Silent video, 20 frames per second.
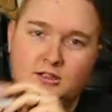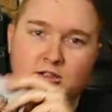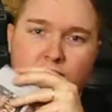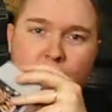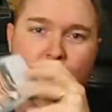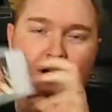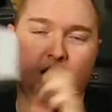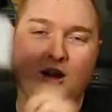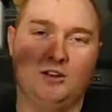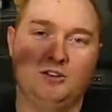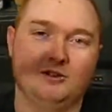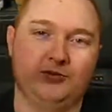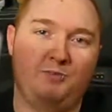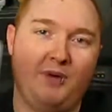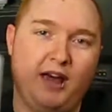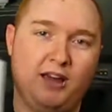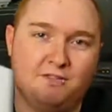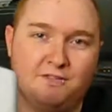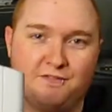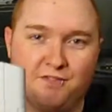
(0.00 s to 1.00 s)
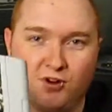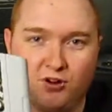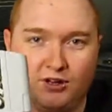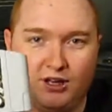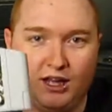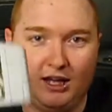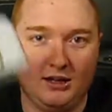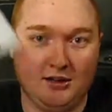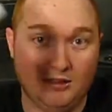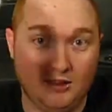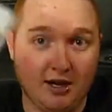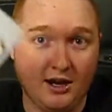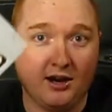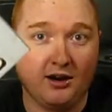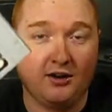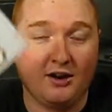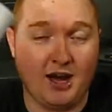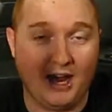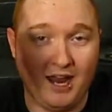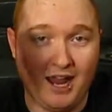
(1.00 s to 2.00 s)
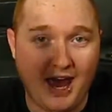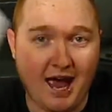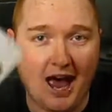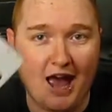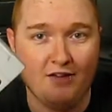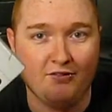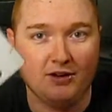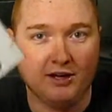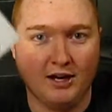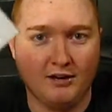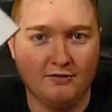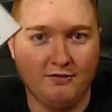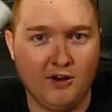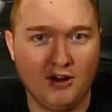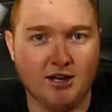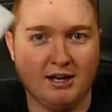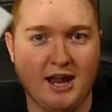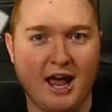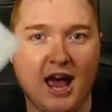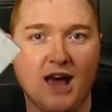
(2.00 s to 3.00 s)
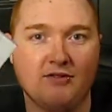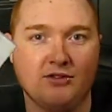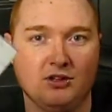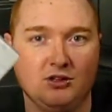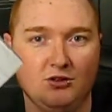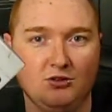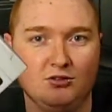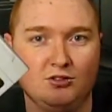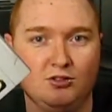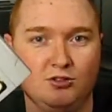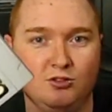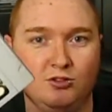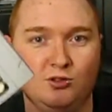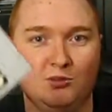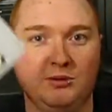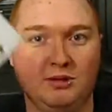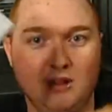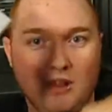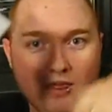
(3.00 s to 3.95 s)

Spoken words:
Conker's Bad Fur Day. There. I have it. I fucking have it, YouTube.